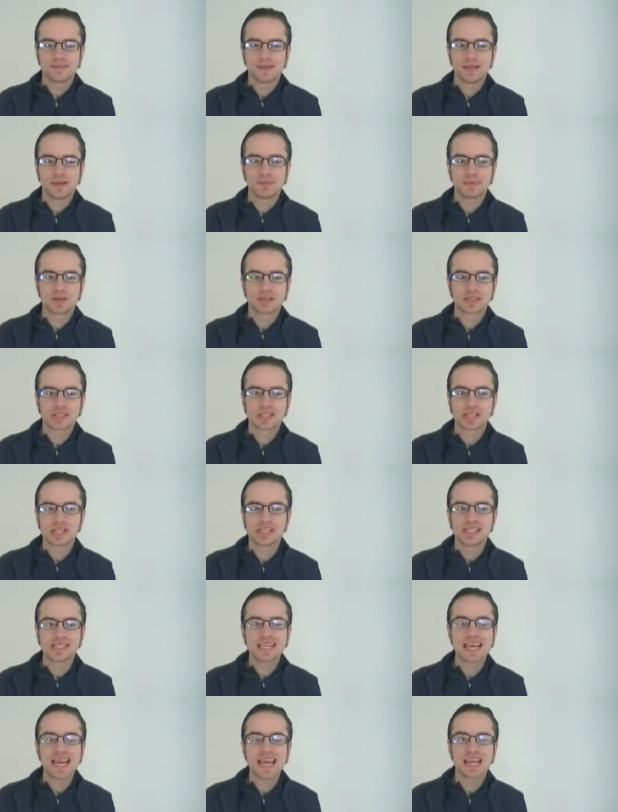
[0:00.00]
it must
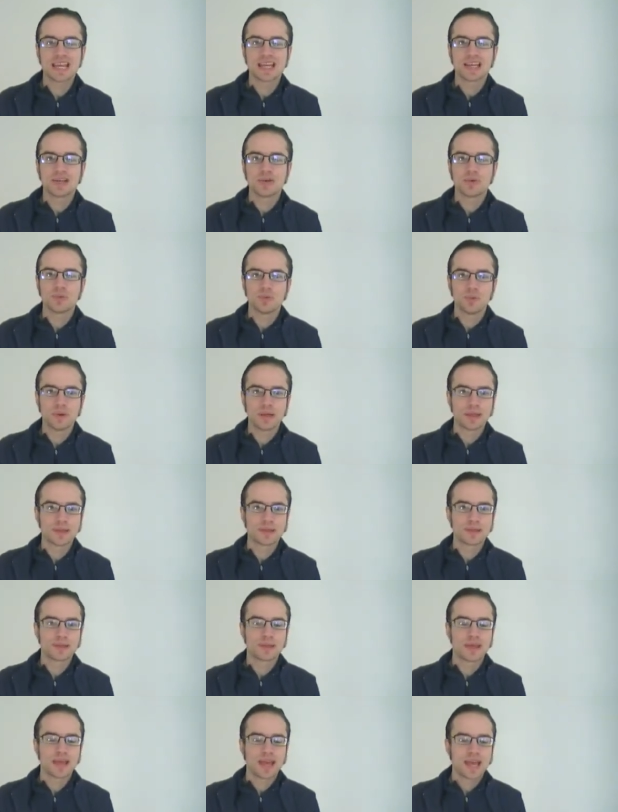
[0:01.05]
contend
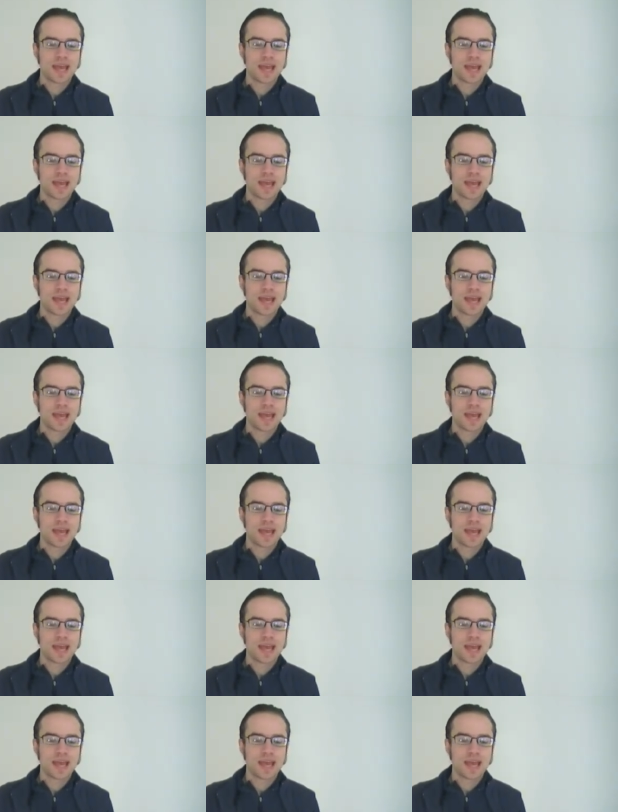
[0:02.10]
with